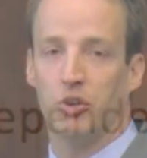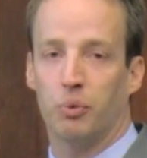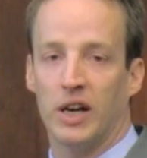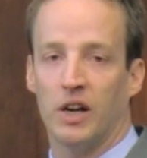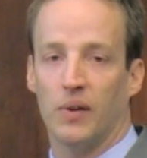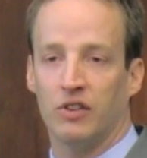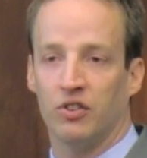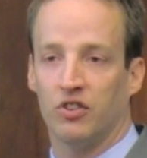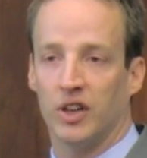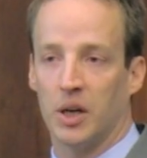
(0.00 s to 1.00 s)
which
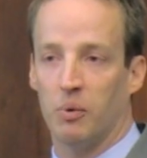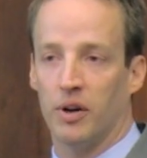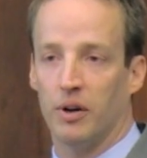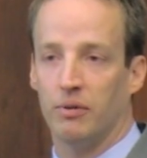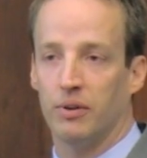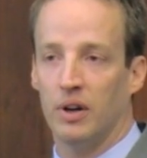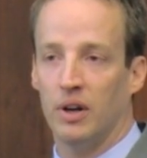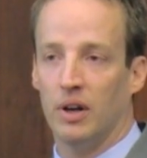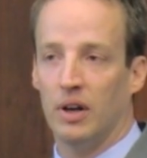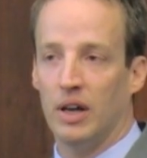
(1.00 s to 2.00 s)
regulations to get rid of
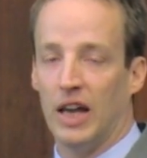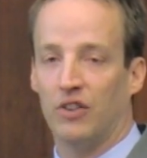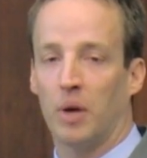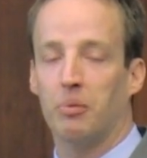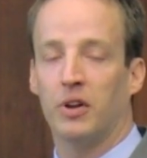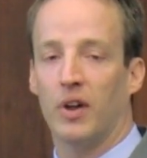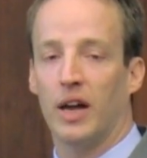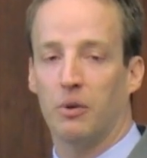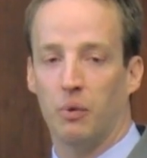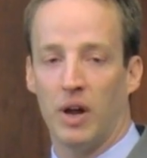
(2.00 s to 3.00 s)
is something
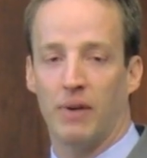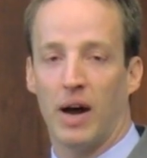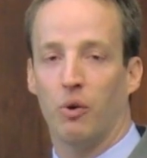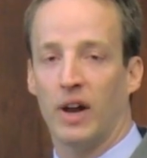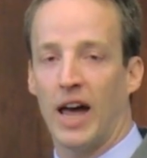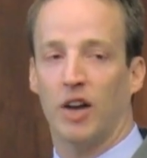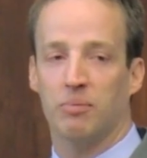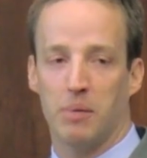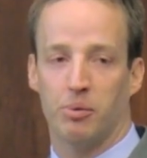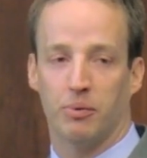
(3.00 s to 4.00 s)
like if I were to
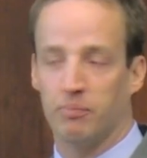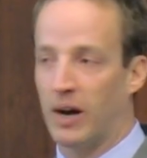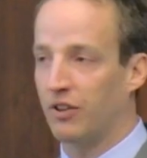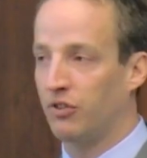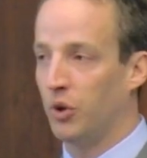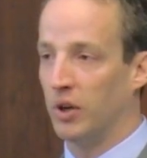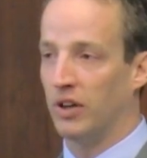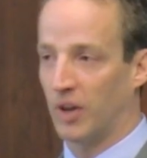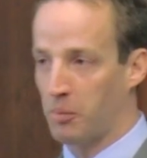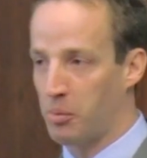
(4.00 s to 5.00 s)
ask my, my
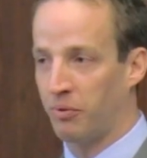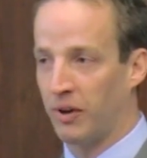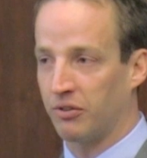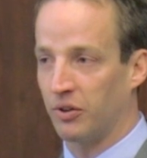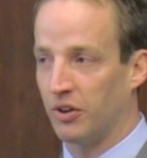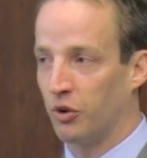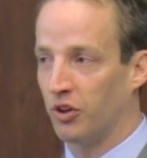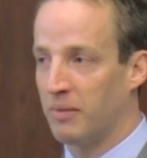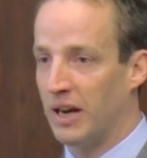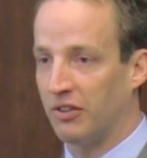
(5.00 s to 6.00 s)
students, I'm a professor at
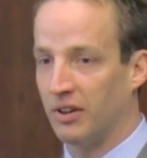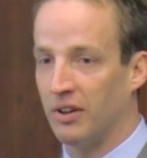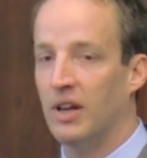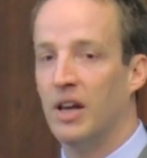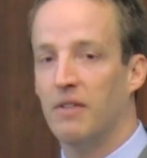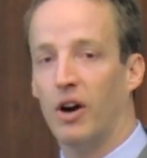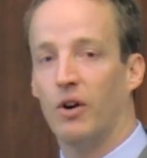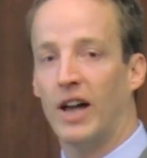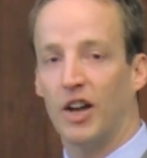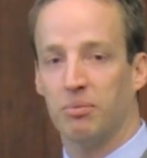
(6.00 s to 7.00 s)
George Mason, if I
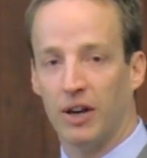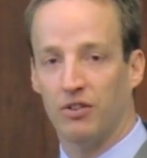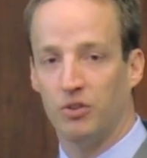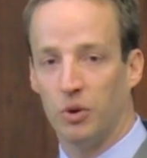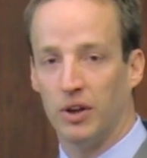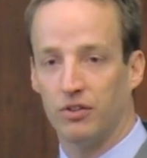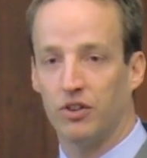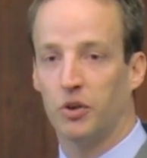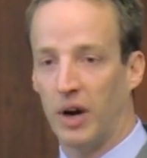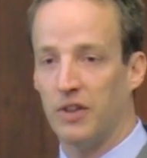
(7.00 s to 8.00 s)
were to ask my students
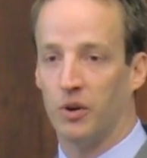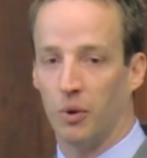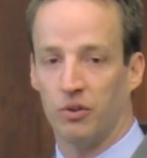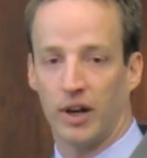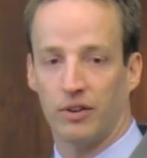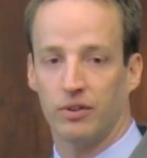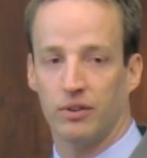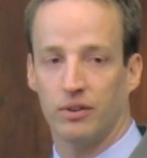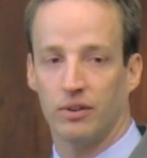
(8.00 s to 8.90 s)
to grade their own tests.